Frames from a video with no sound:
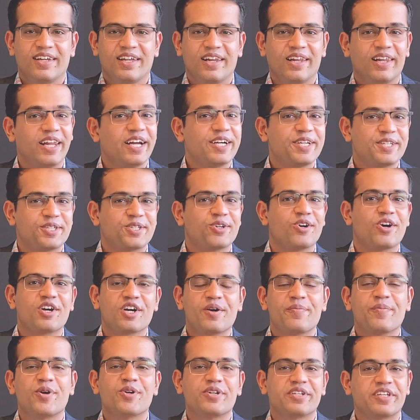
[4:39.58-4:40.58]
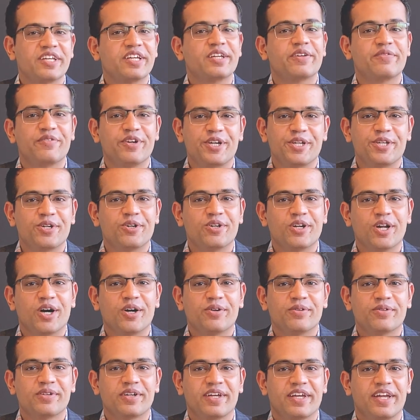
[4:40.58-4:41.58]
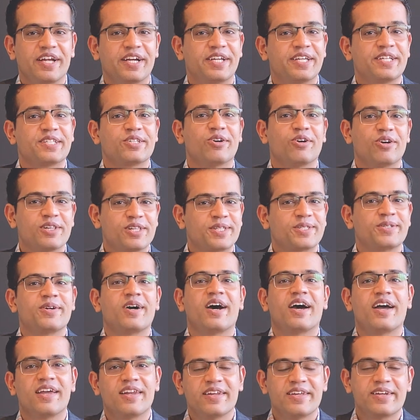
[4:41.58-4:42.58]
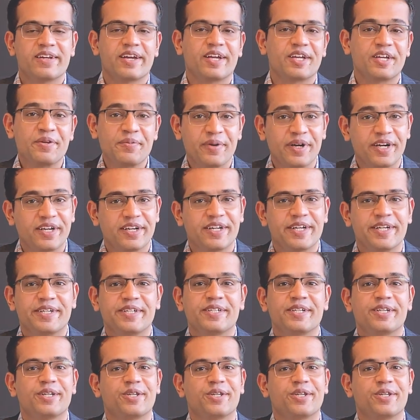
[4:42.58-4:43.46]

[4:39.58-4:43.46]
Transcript: Let's talk about gig video now. It is also highly recommended